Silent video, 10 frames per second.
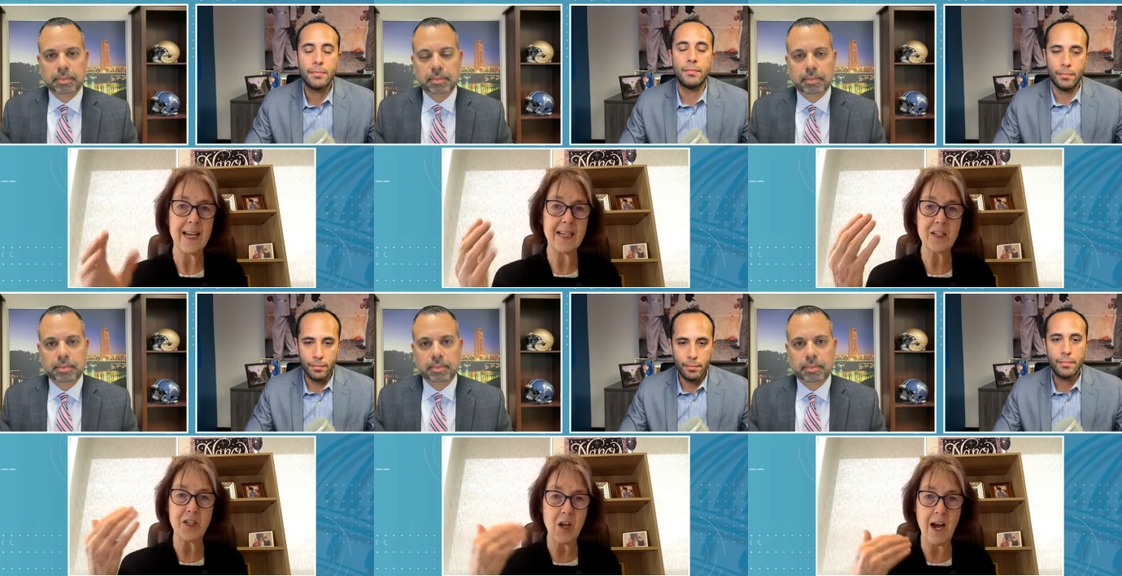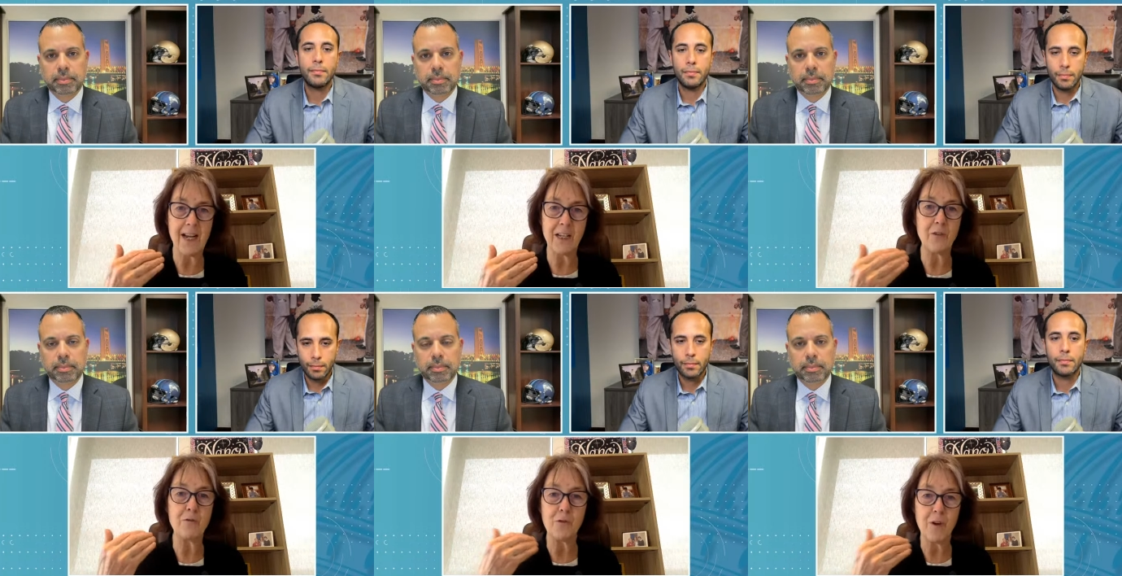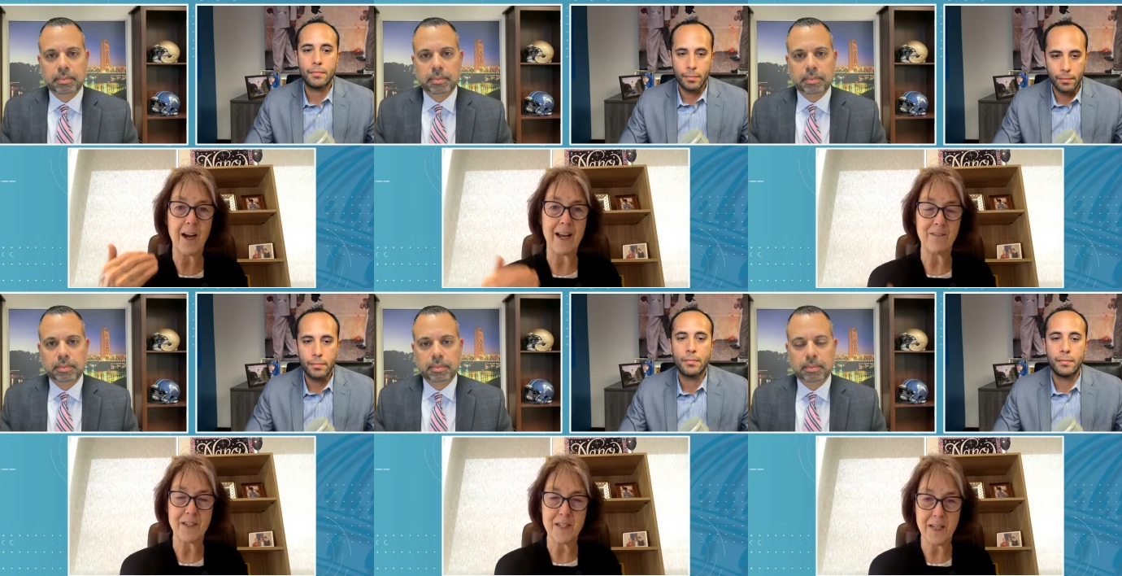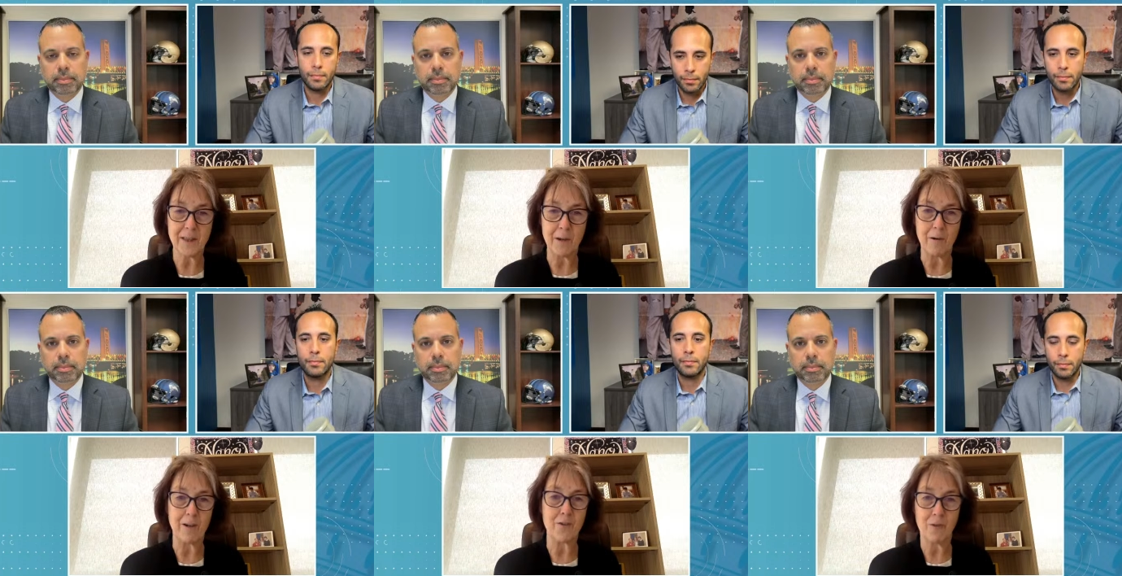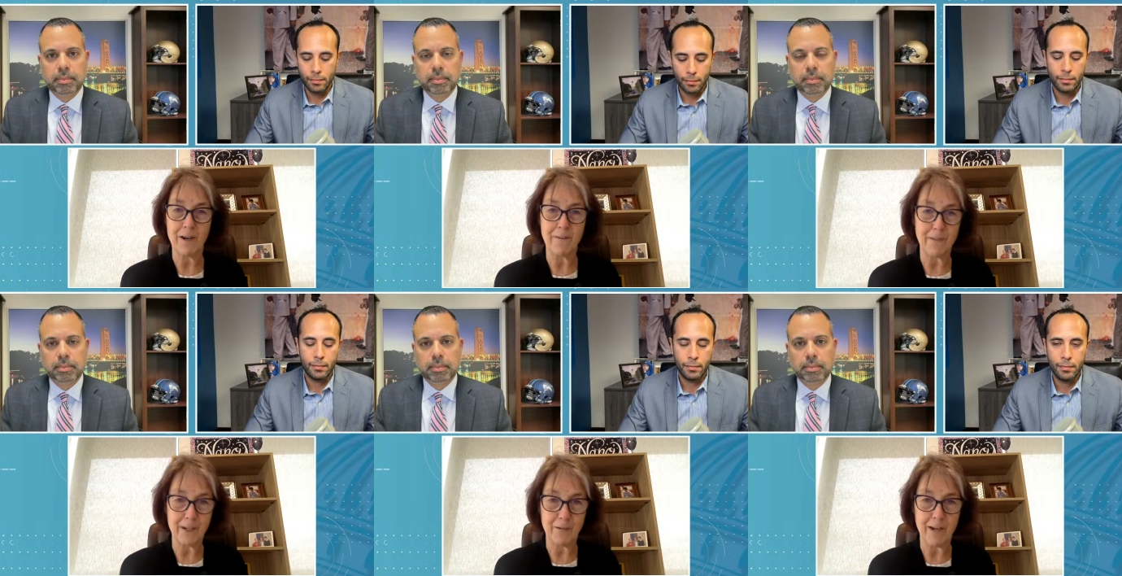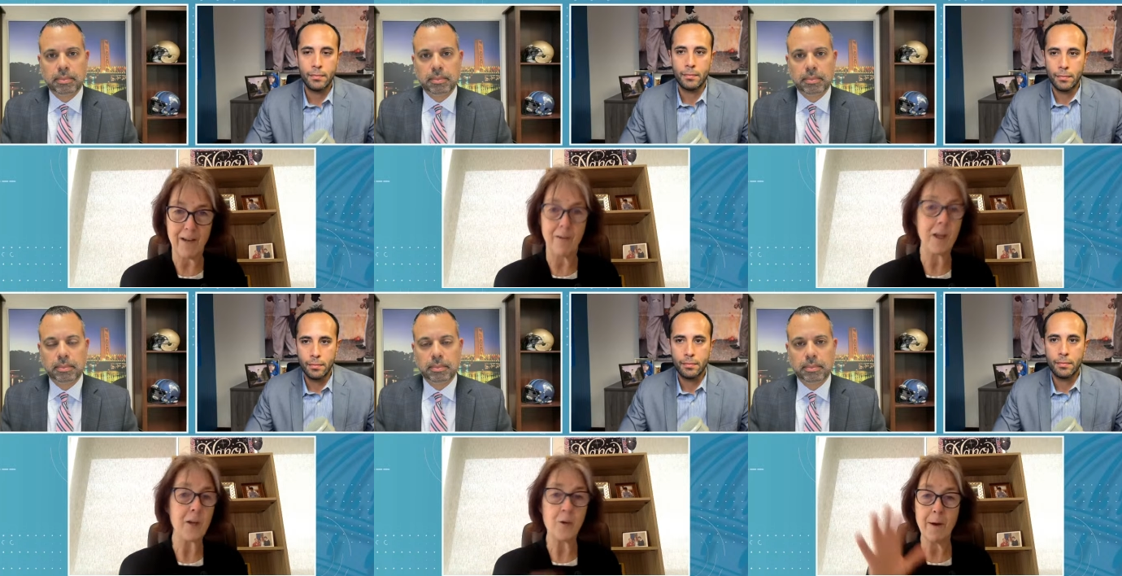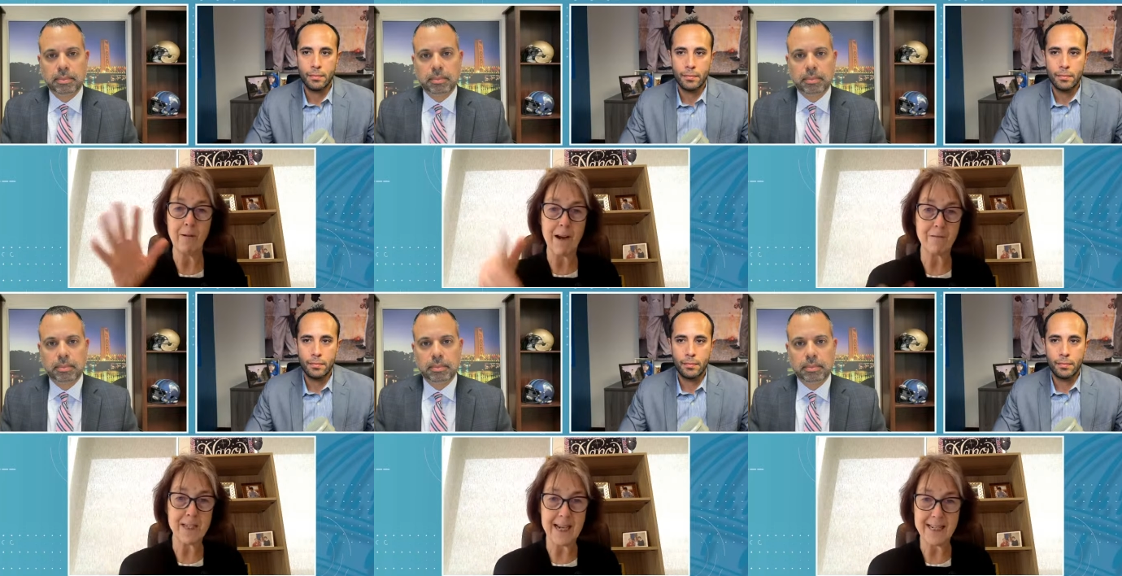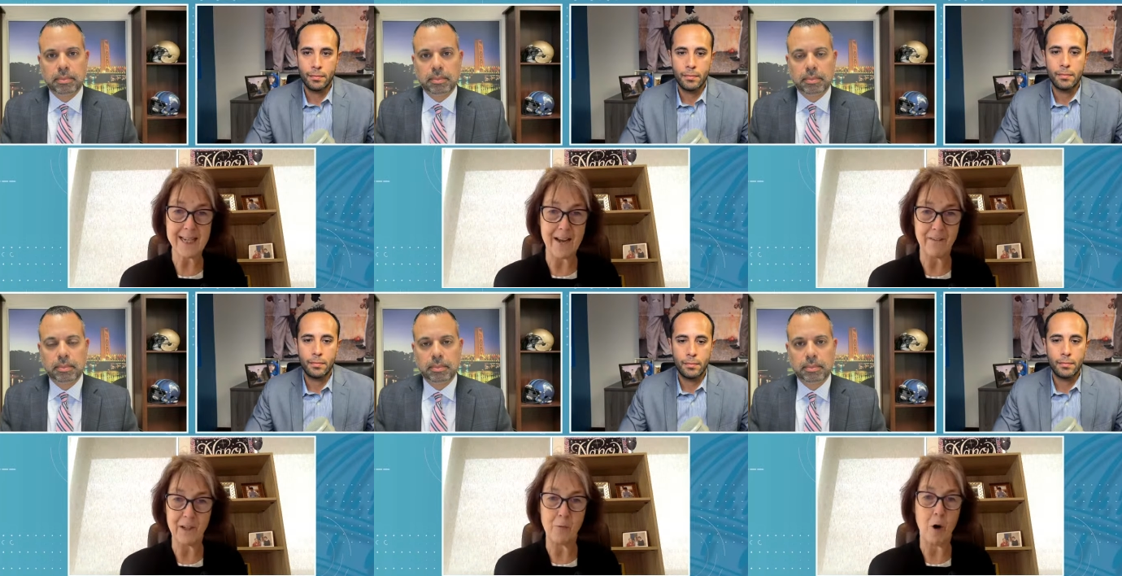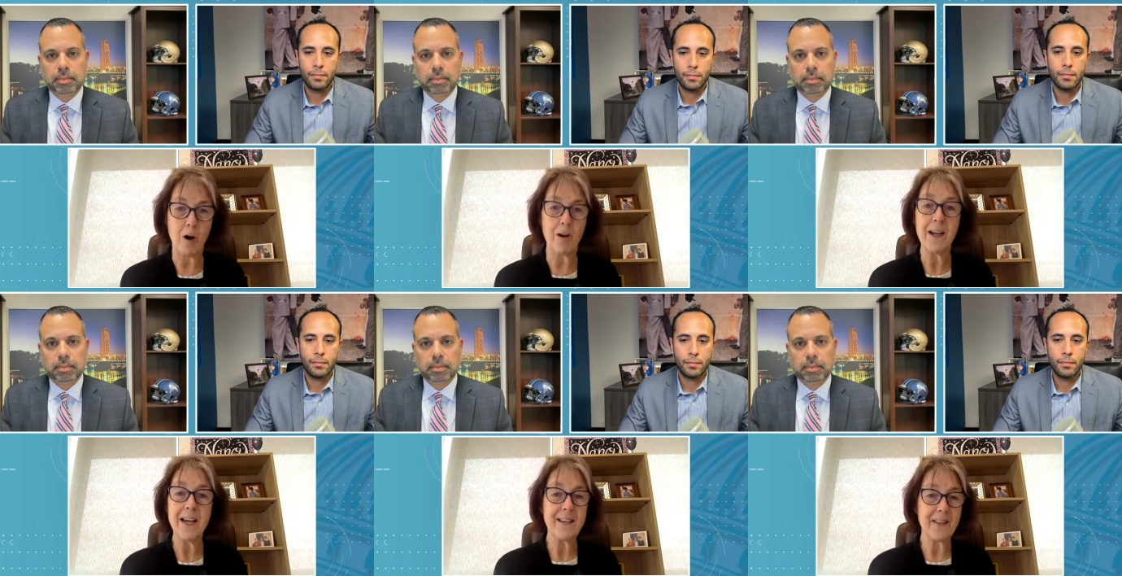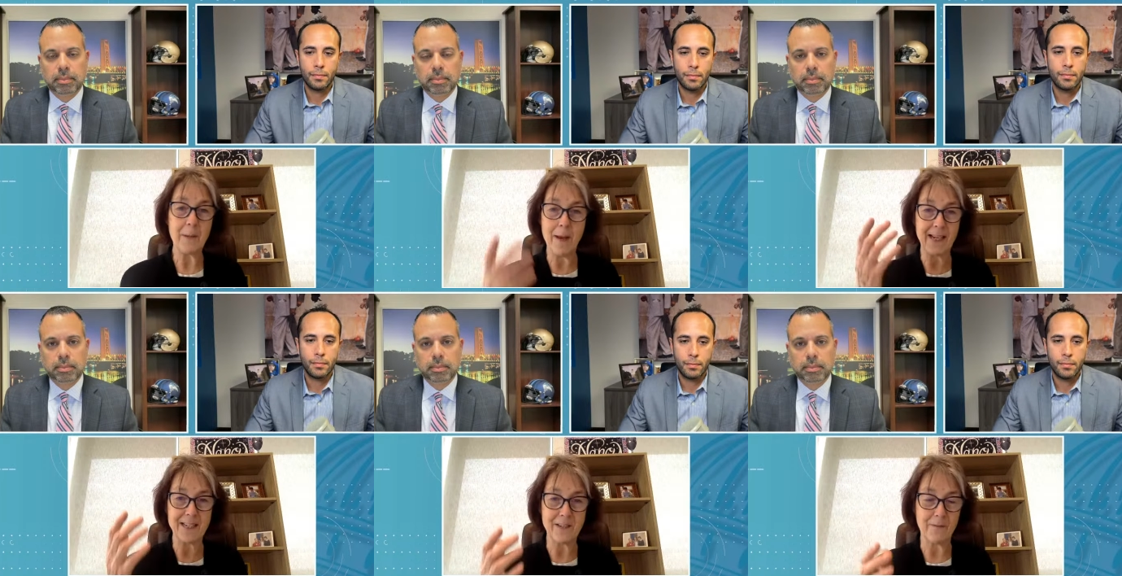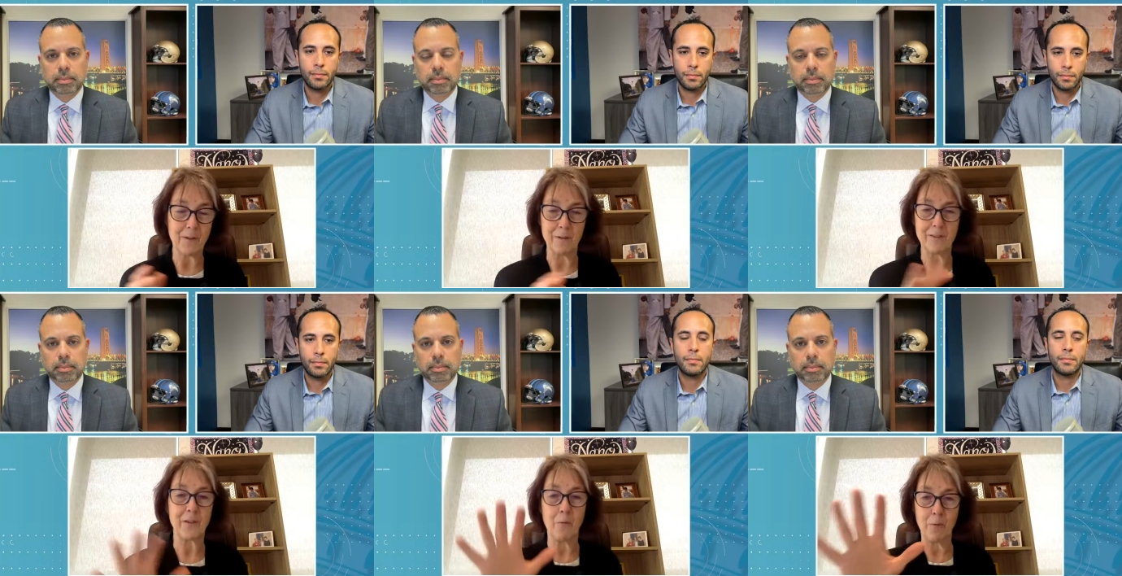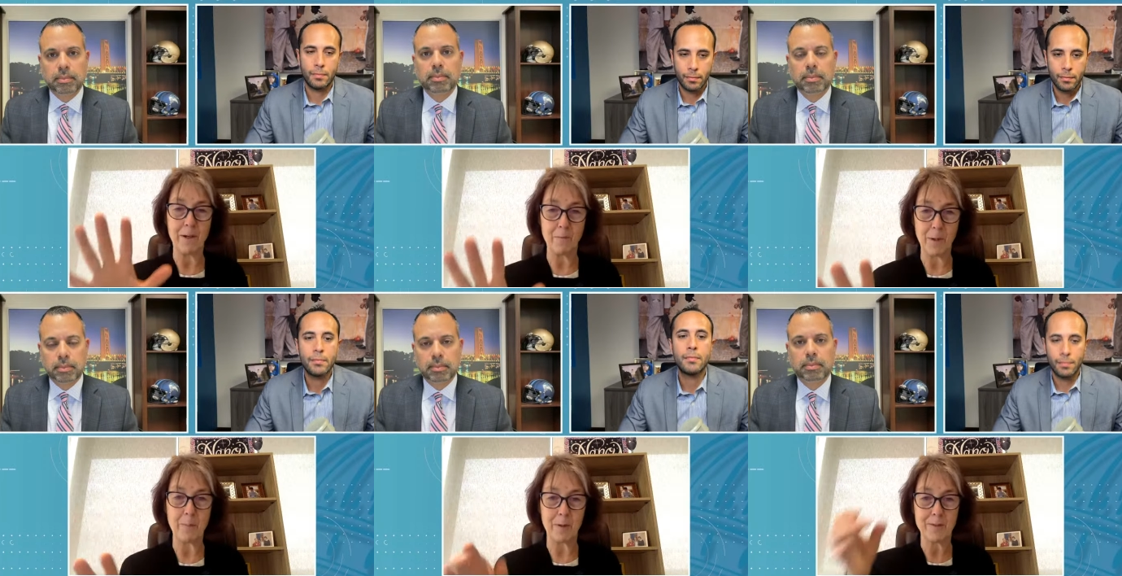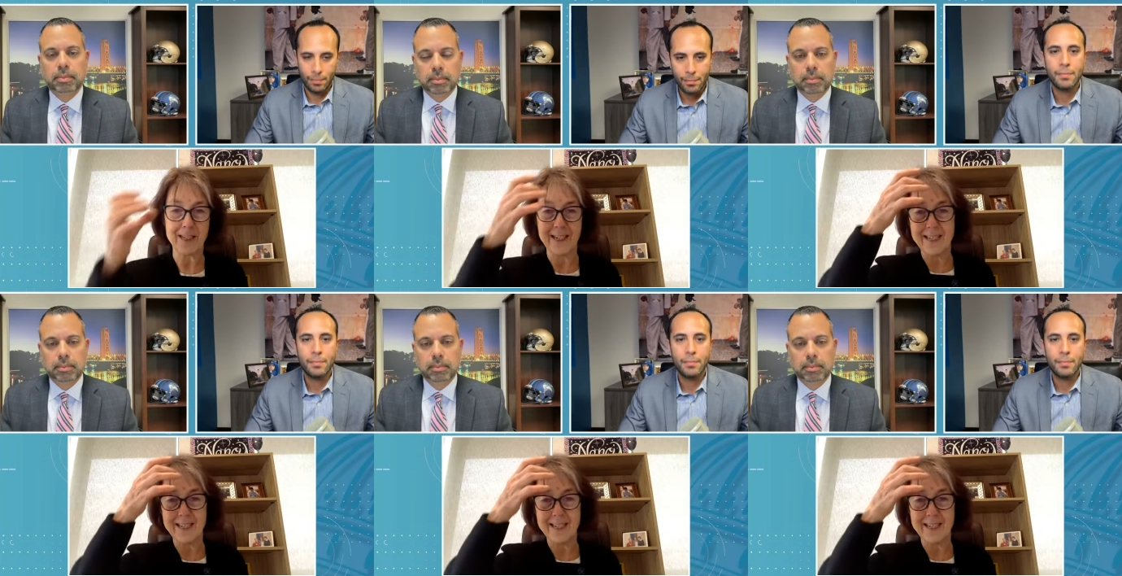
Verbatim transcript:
Speaker 1: It mm-hmm. is not you do not have to sit there and try to figure it out no matter how tech savvy you are they make it difficult so we we built in